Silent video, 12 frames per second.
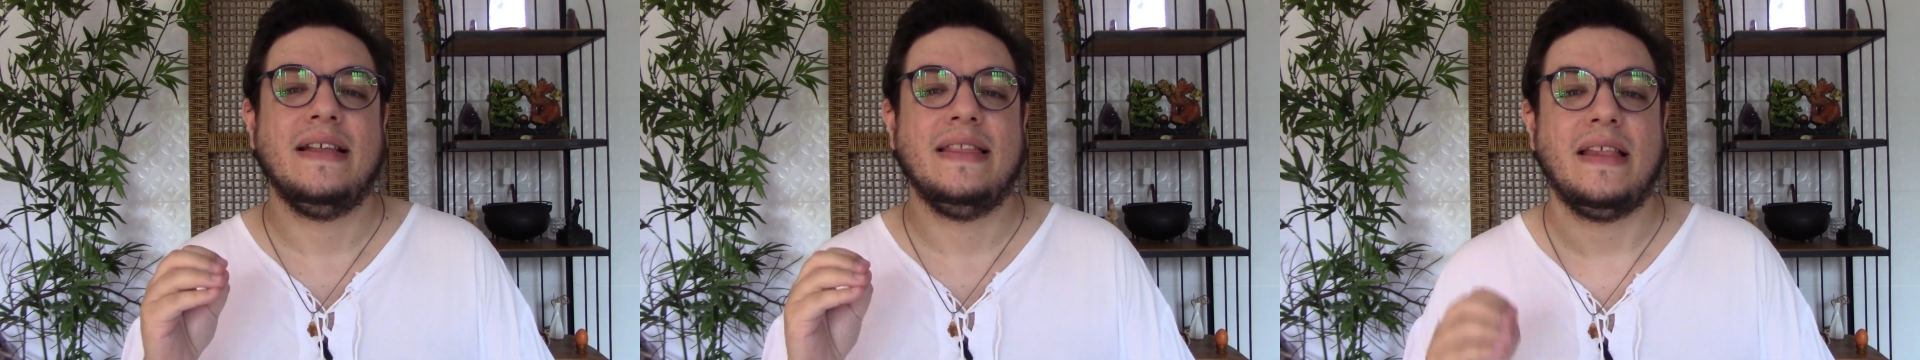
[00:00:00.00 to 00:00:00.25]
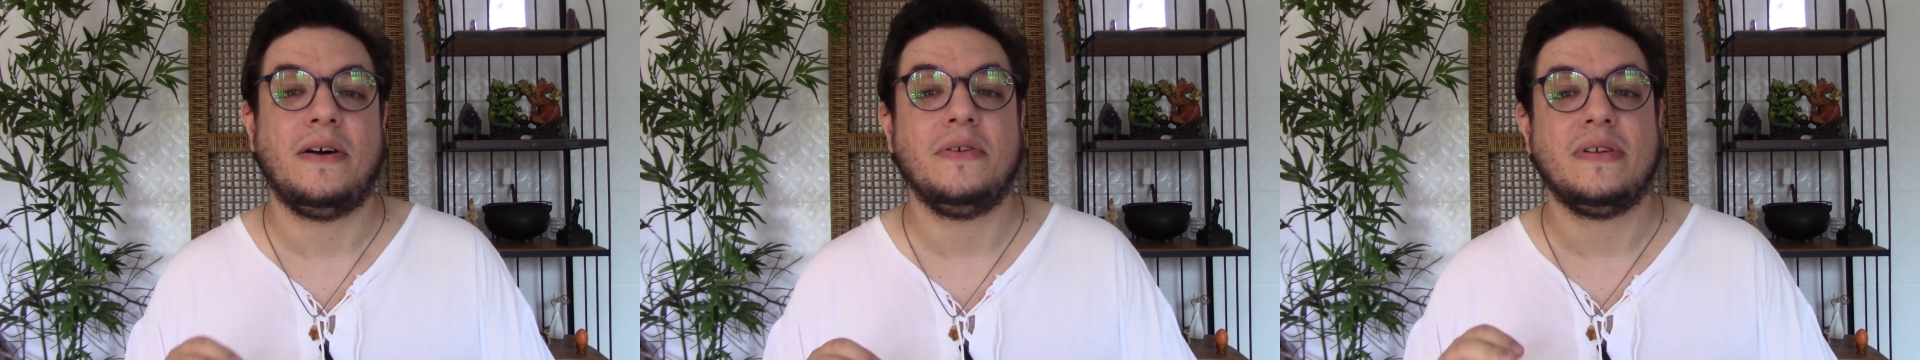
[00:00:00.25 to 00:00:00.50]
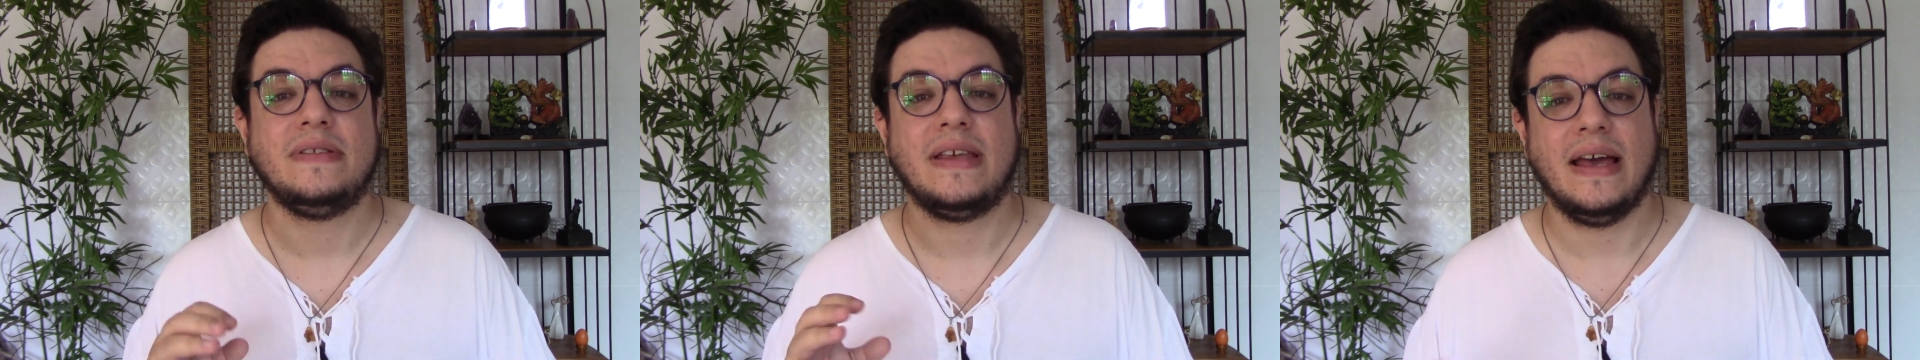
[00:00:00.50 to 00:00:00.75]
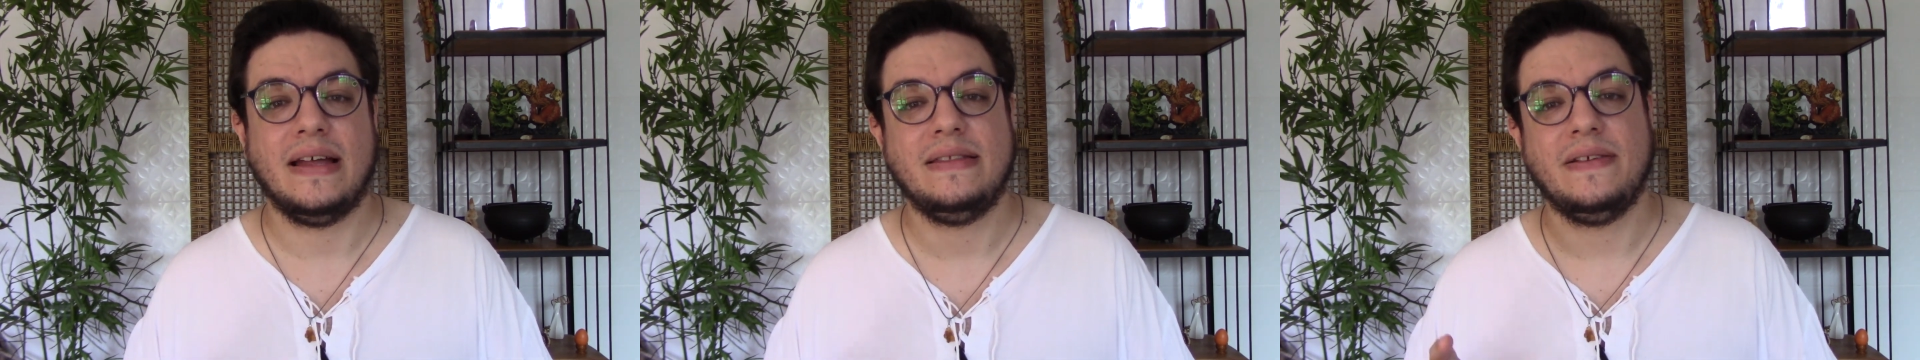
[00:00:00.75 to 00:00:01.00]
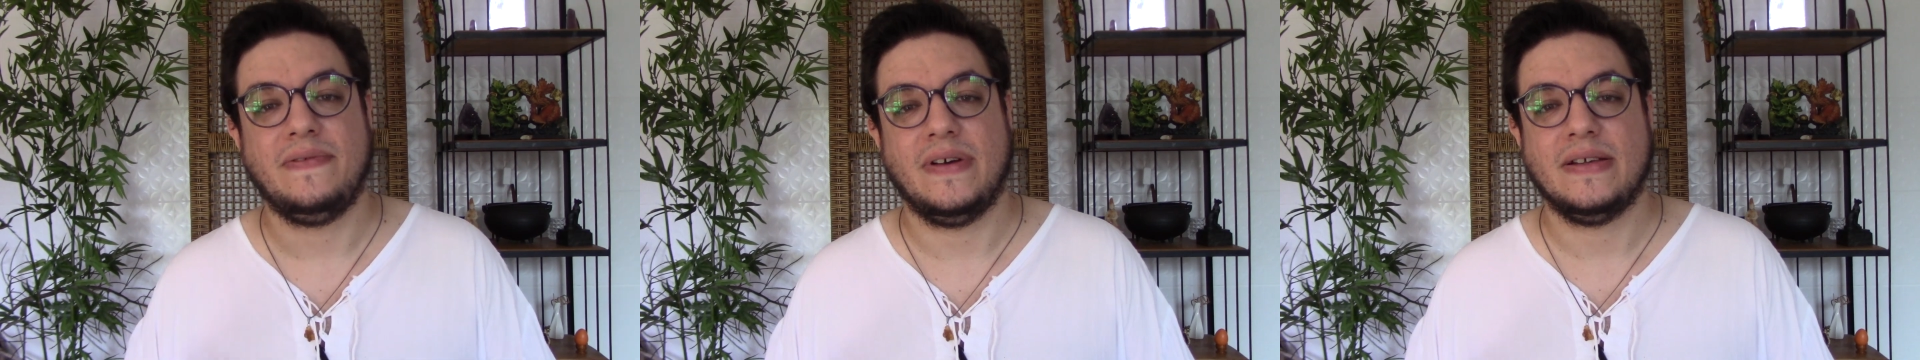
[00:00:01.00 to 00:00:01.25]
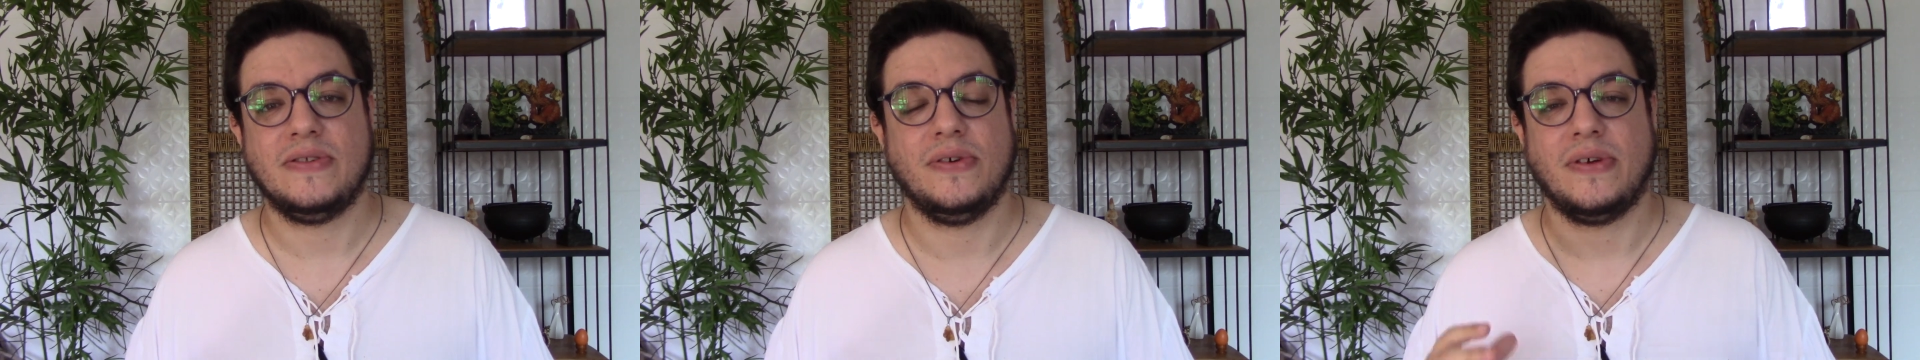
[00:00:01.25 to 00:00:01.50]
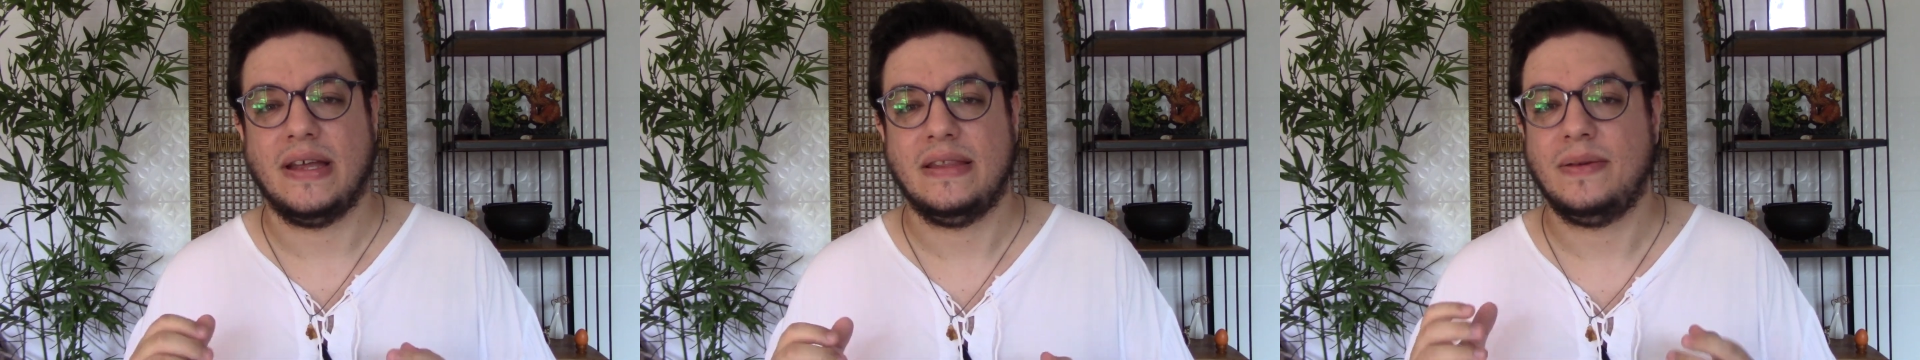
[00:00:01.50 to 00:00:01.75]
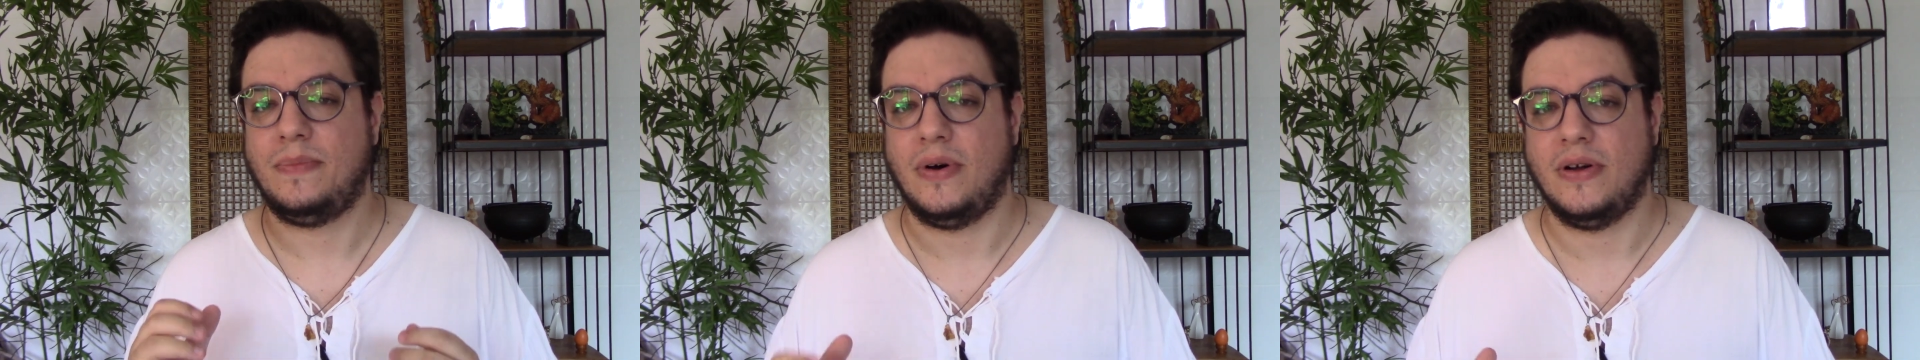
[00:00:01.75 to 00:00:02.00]
Now you get the vessel, you get
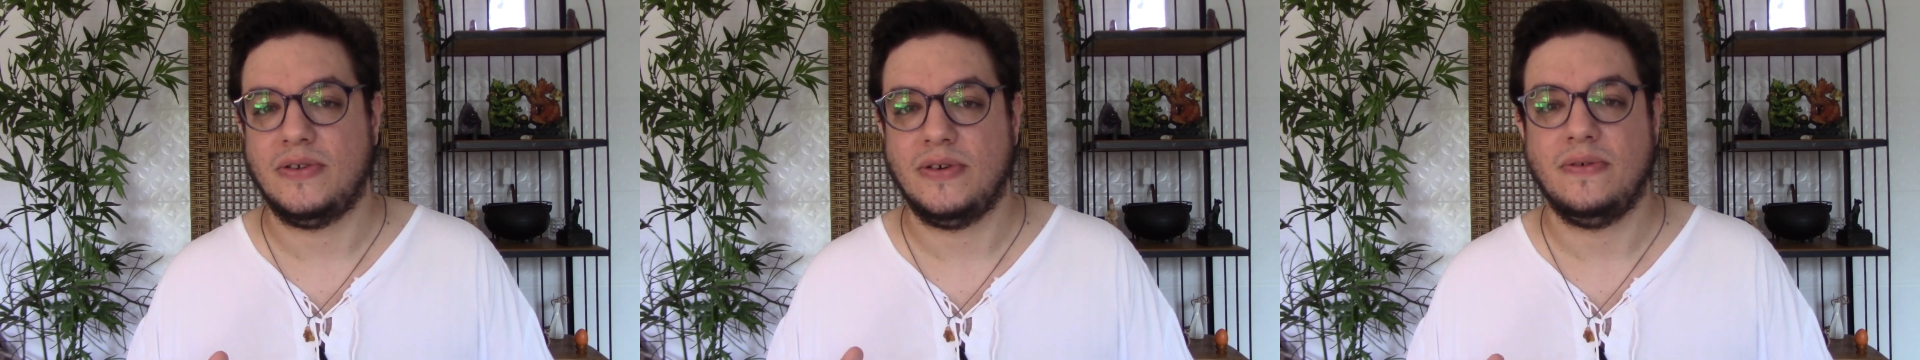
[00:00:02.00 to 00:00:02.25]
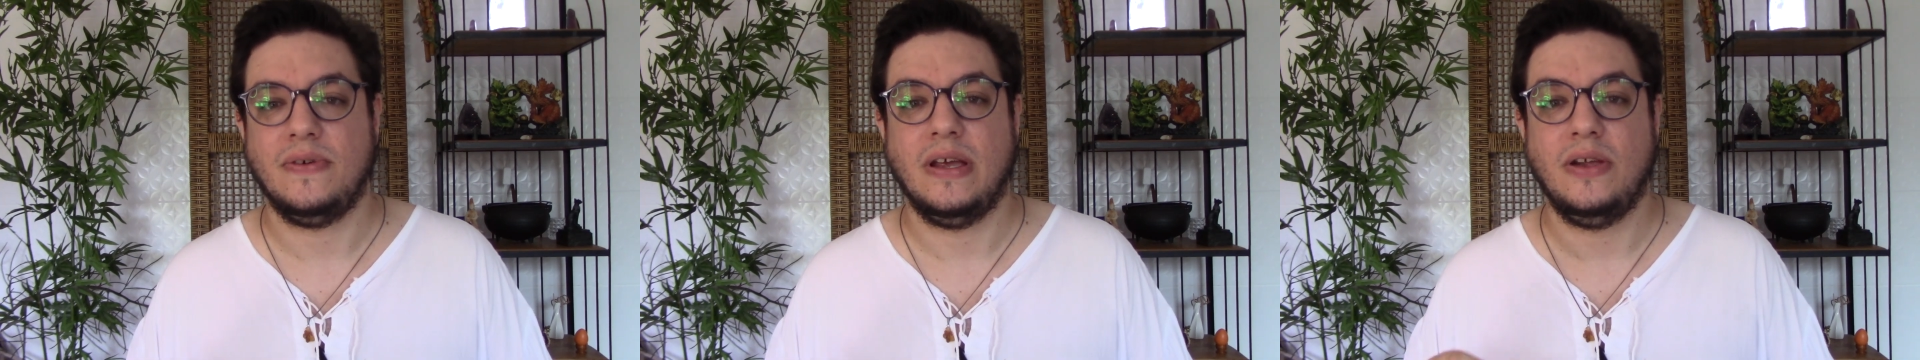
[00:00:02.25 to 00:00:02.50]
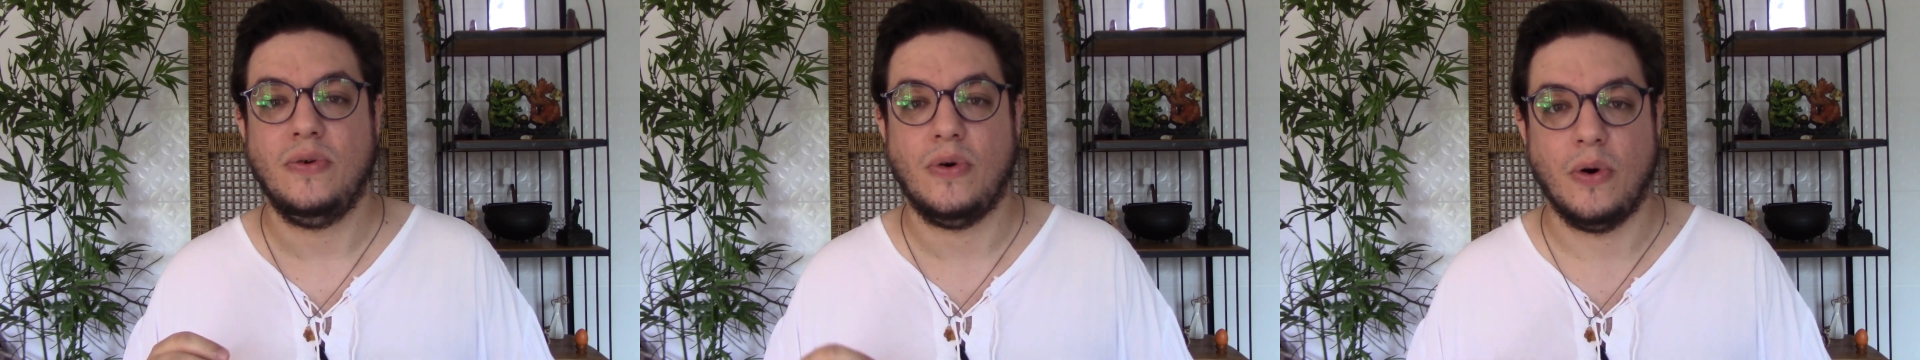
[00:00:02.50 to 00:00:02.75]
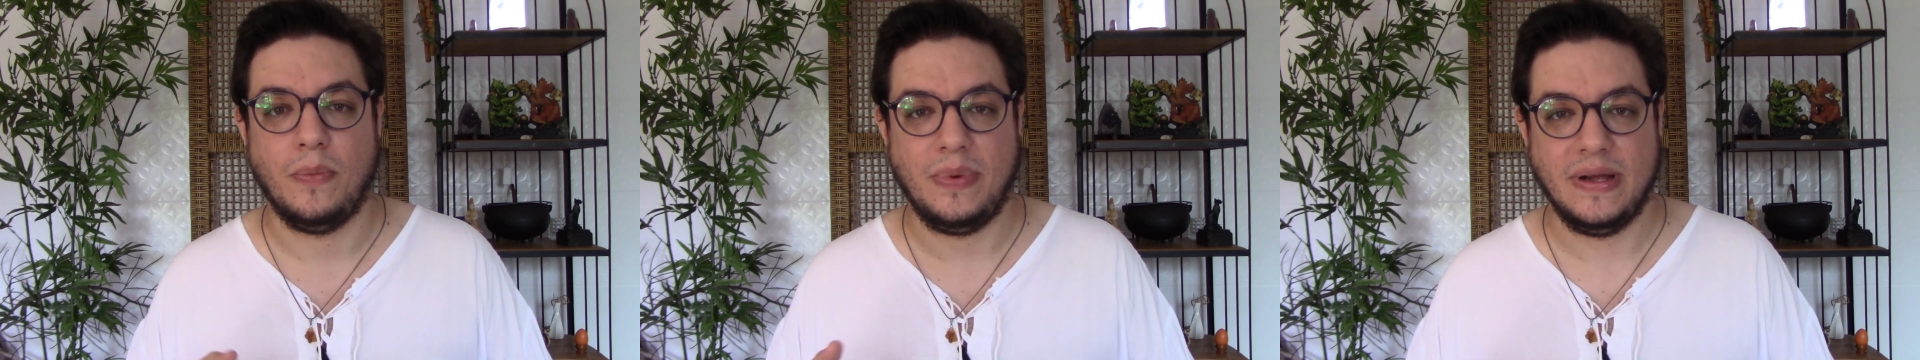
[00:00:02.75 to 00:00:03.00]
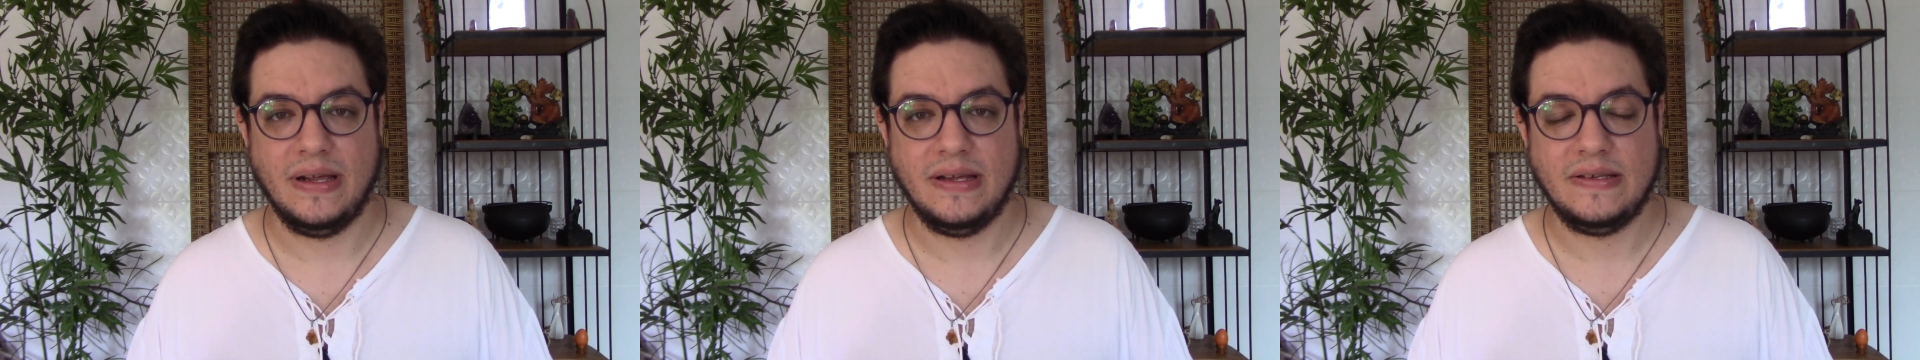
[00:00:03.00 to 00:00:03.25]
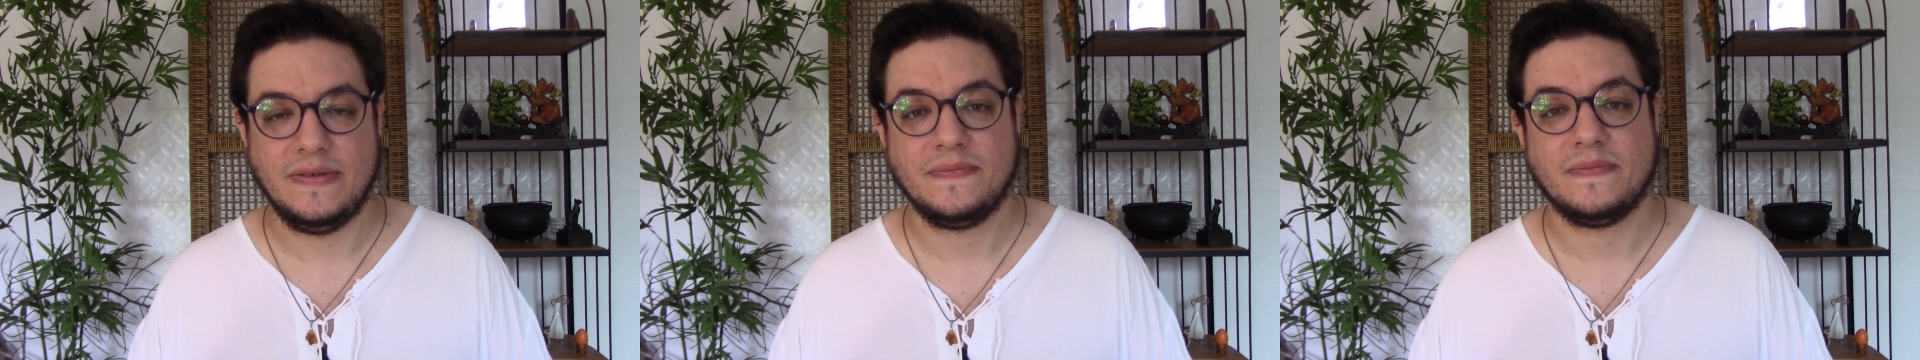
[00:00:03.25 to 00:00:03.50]
the bottle, you open it,